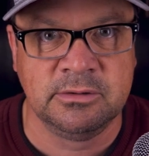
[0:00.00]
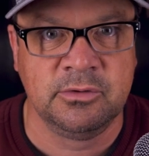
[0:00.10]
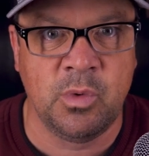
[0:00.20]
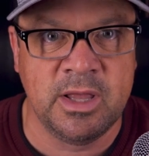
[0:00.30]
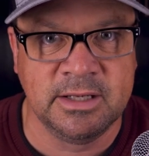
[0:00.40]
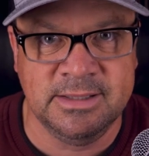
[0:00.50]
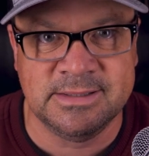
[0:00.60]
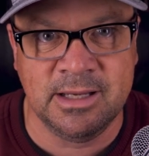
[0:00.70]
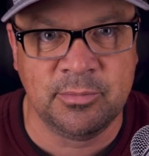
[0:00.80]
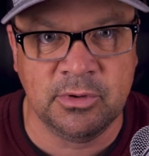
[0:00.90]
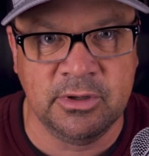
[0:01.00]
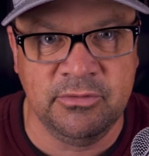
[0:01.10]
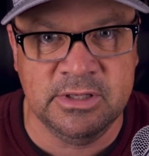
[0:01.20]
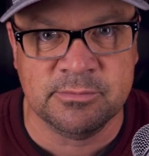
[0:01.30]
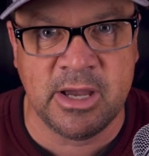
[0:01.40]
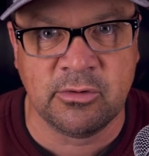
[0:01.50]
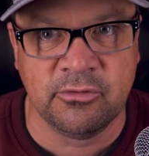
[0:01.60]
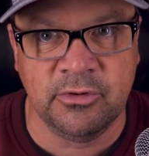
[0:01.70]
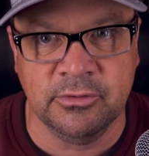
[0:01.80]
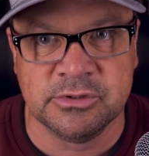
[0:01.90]
quality sample of these
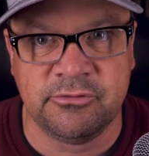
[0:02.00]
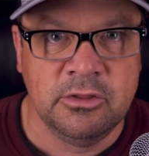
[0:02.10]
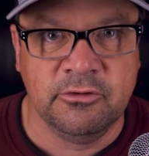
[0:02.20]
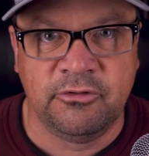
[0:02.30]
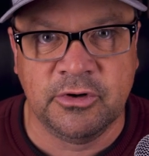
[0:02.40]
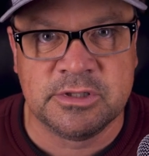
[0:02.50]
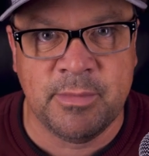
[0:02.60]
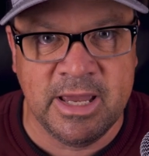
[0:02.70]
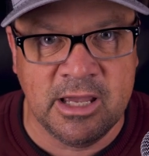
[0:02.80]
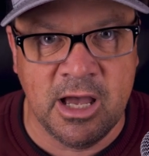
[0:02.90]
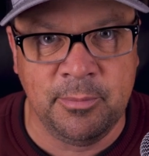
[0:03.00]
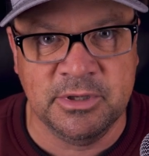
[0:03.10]
microphones. The first mic up